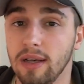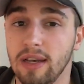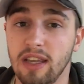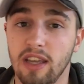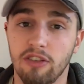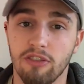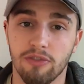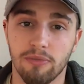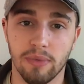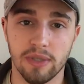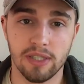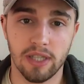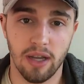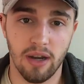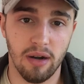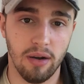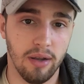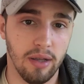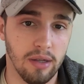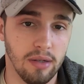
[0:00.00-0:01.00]
leaf
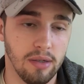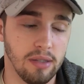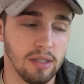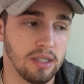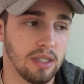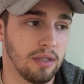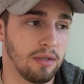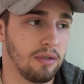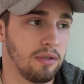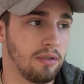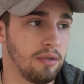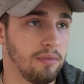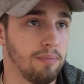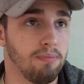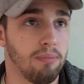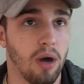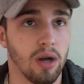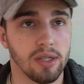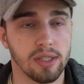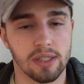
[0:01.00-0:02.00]
materials and
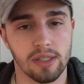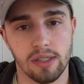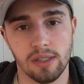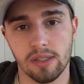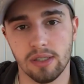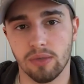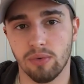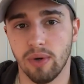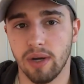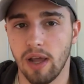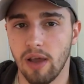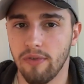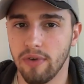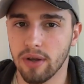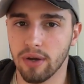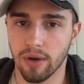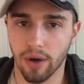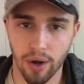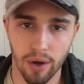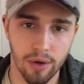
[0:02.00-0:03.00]
mosses and
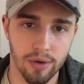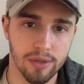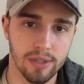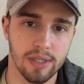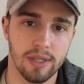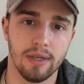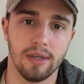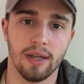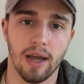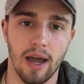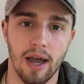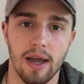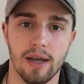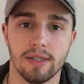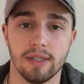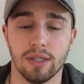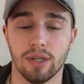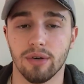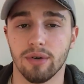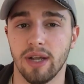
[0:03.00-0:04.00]
whatever grows and
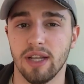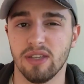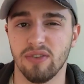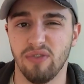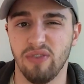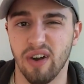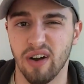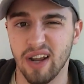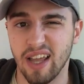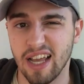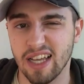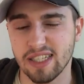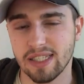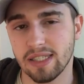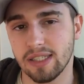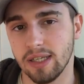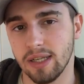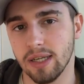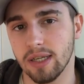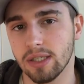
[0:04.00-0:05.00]
dies and creates very
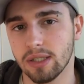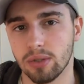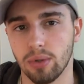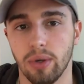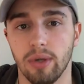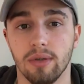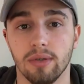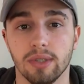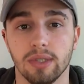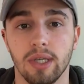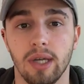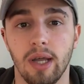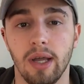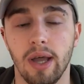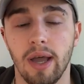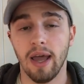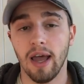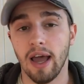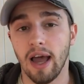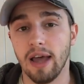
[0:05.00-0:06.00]
acidic soils.
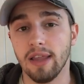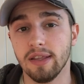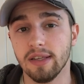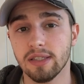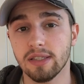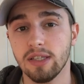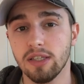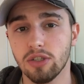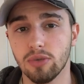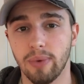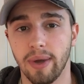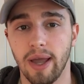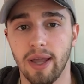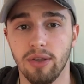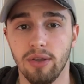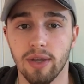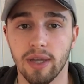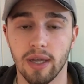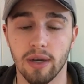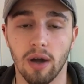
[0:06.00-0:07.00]
And this is where
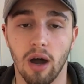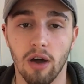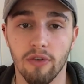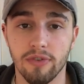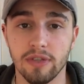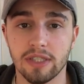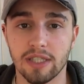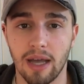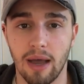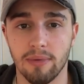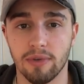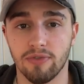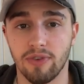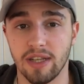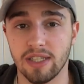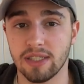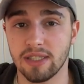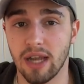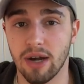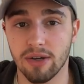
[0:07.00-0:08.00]
you can oftentimes
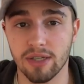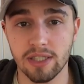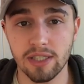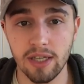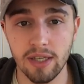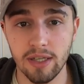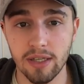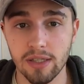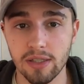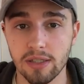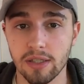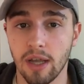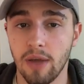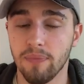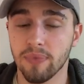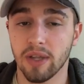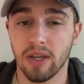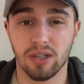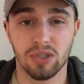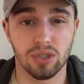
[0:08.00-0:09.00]
find sarracenias,
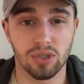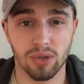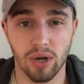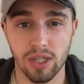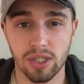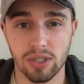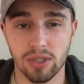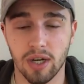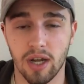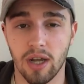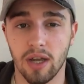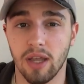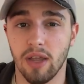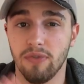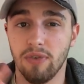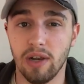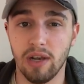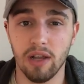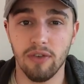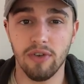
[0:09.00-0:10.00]
drosera,
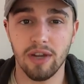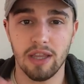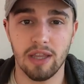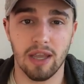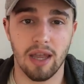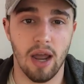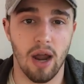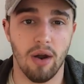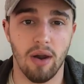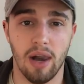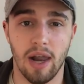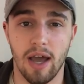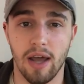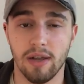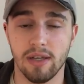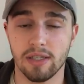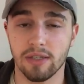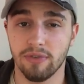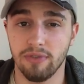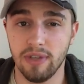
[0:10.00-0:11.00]
if you're living in the
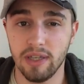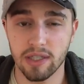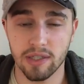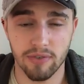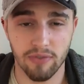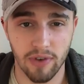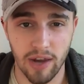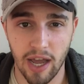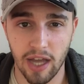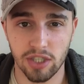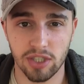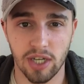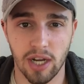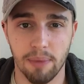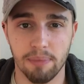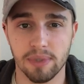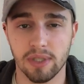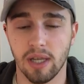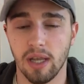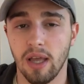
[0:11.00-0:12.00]
Carolinas, the Venus
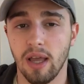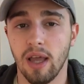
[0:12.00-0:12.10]
flytraps.